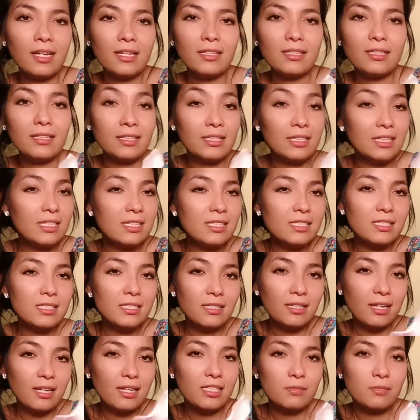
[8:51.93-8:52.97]
this
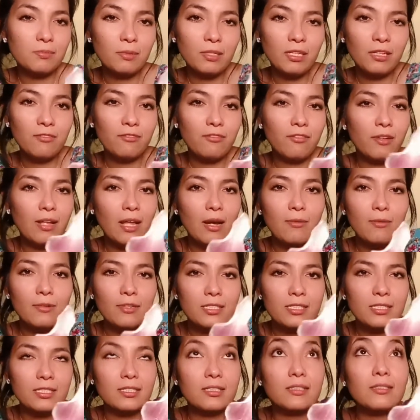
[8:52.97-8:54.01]
has been in flower
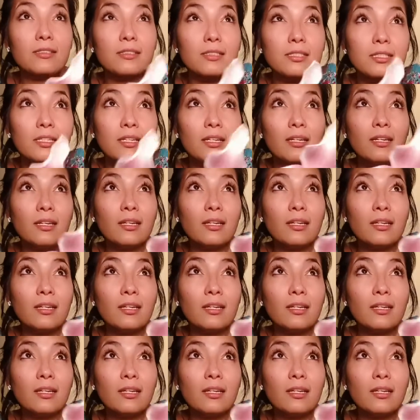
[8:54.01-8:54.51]
since